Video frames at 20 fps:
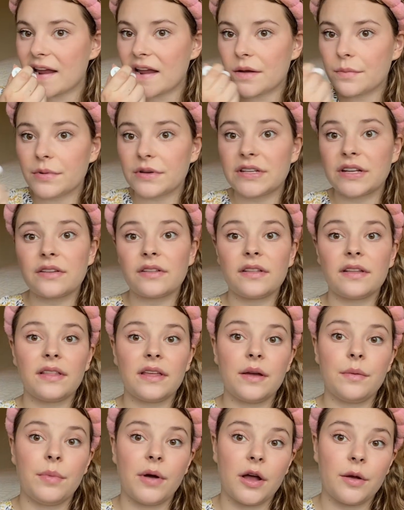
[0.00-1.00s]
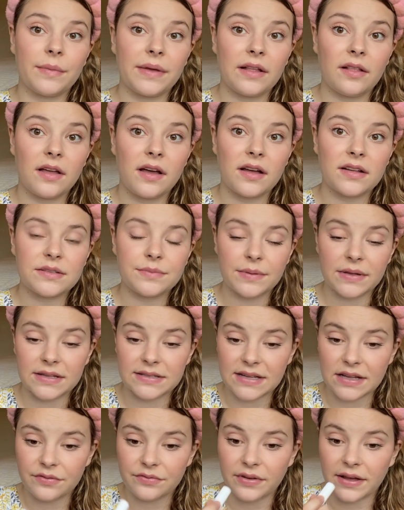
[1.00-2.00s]
particularly a balmy gloss, because
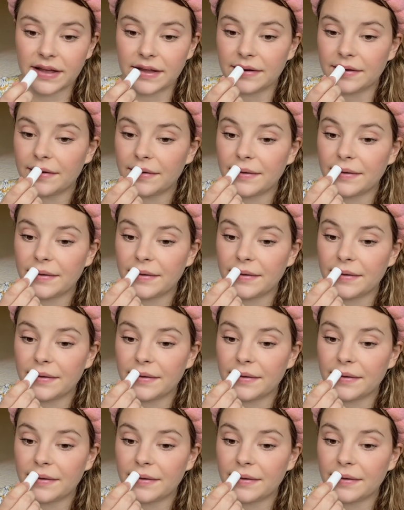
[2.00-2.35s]
I find